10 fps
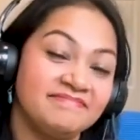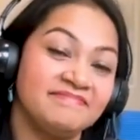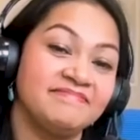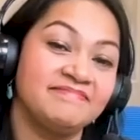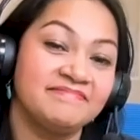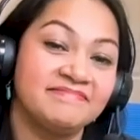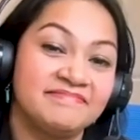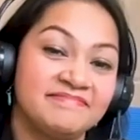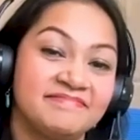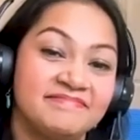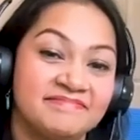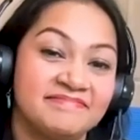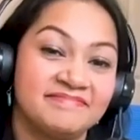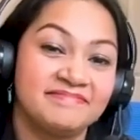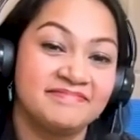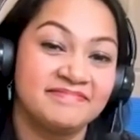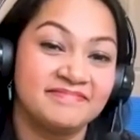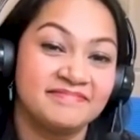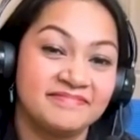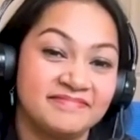
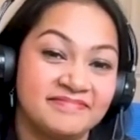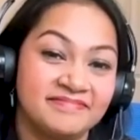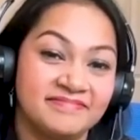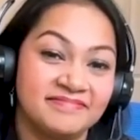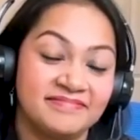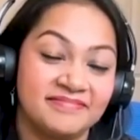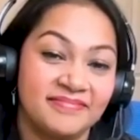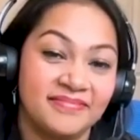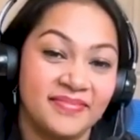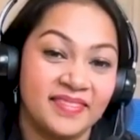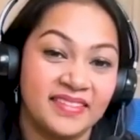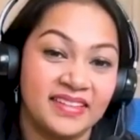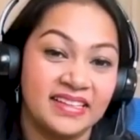No words are spoken by the person on screen.